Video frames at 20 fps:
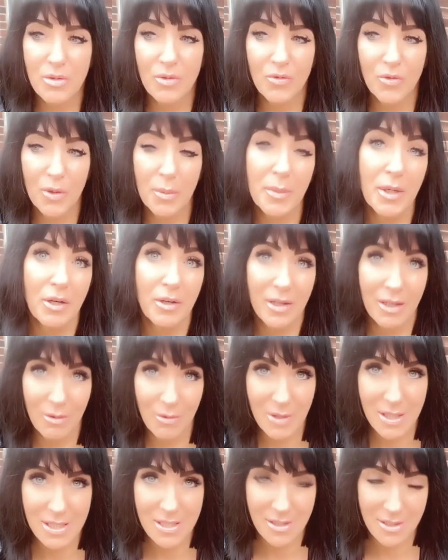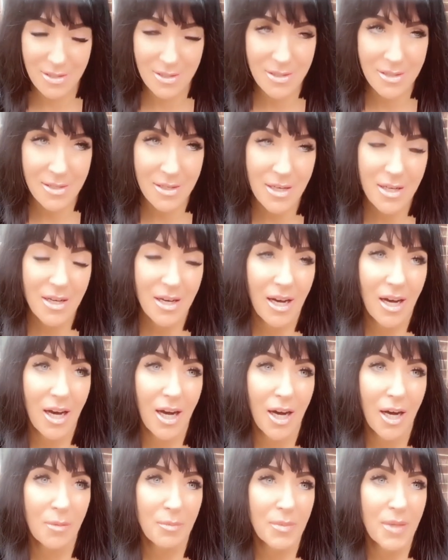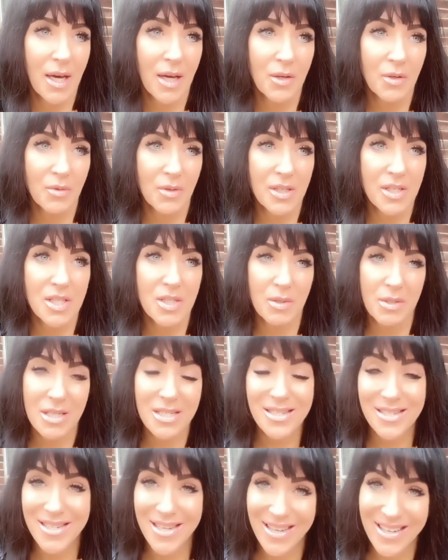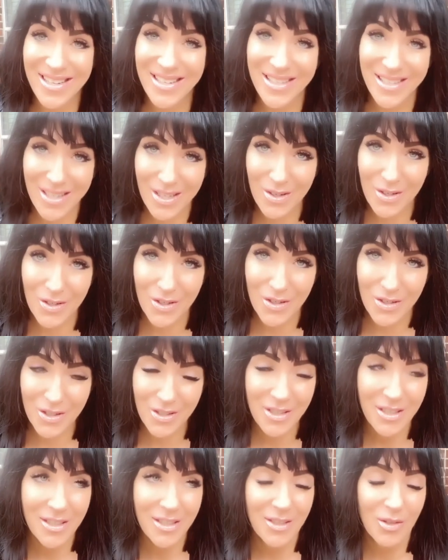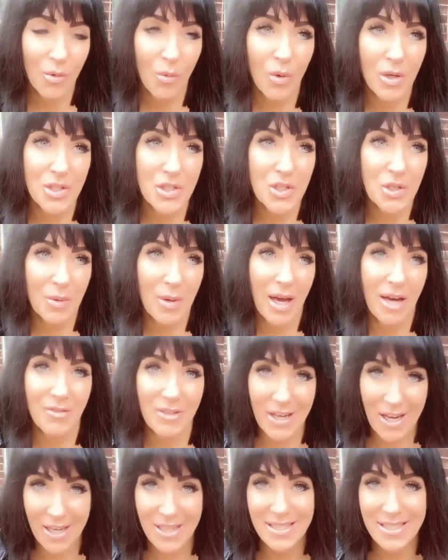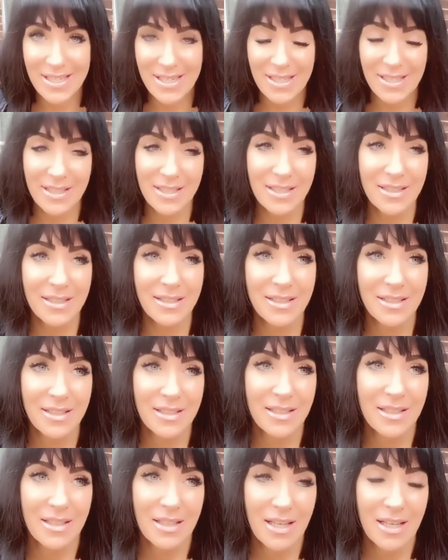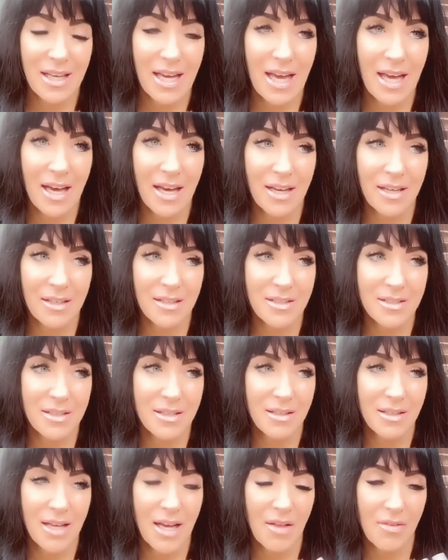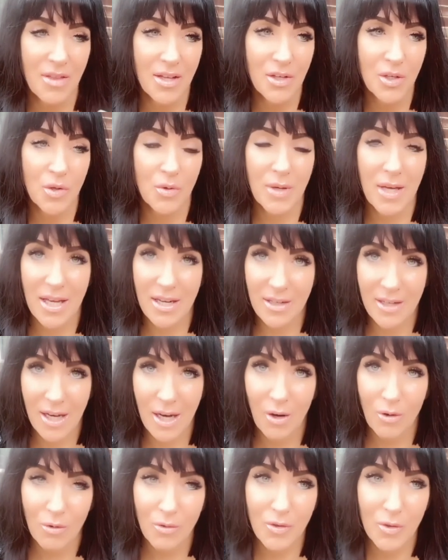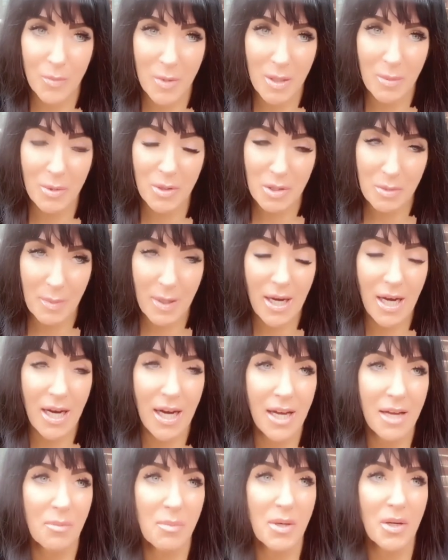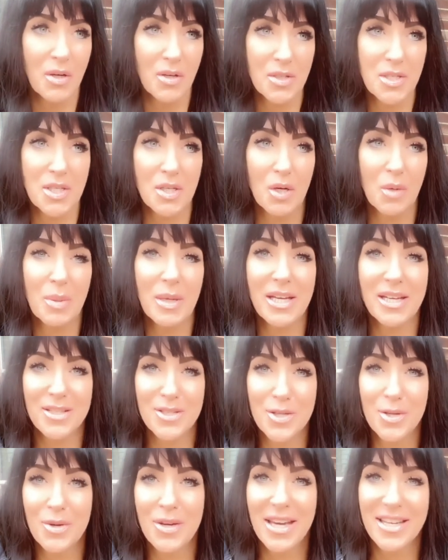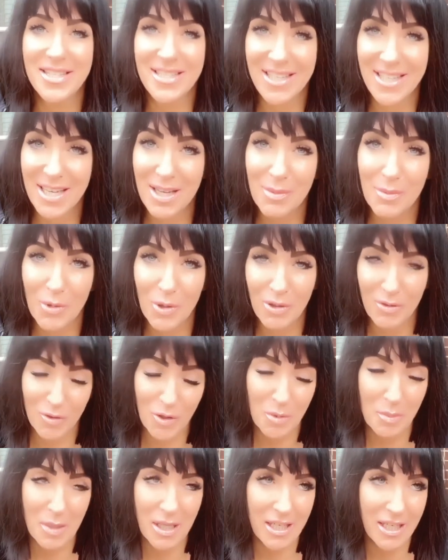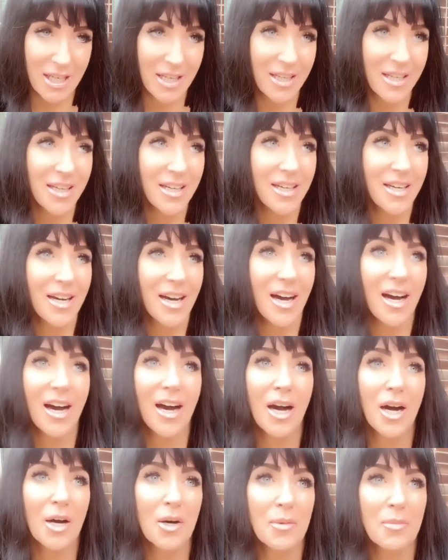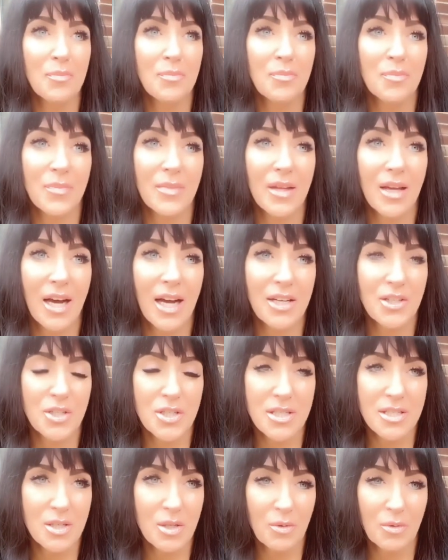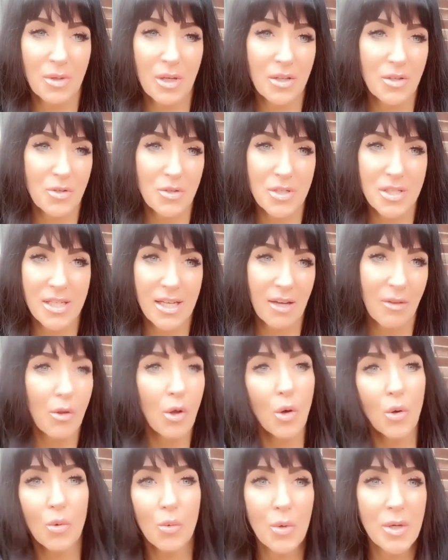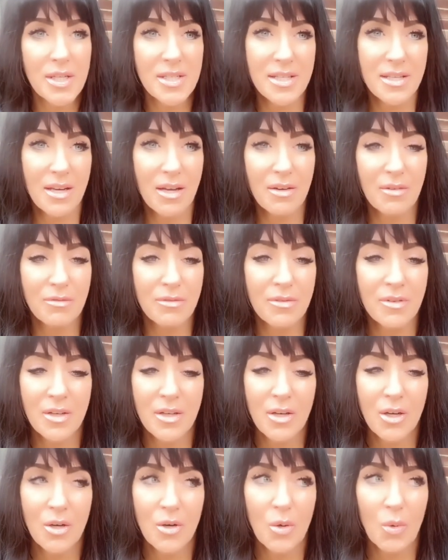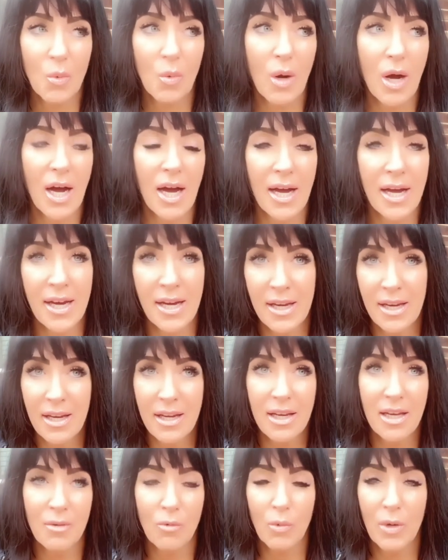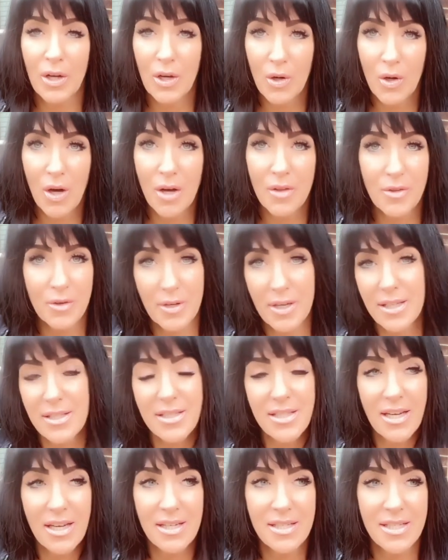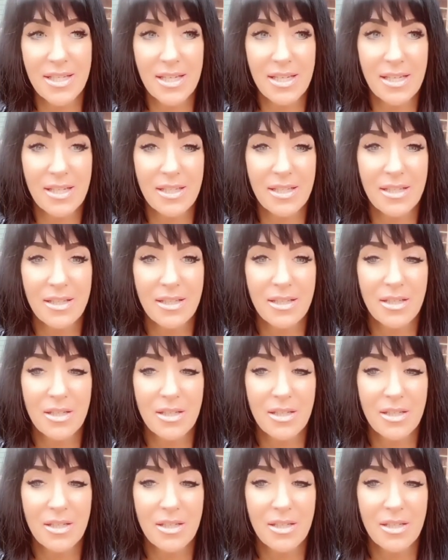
for myriad reasons. Um, not only so it doesn't take a year once you have an idea and and then you get it out for people to buy, but also because you get to keep more of your money. Um, I just don't understand the whole reason of why when an author gets an idea,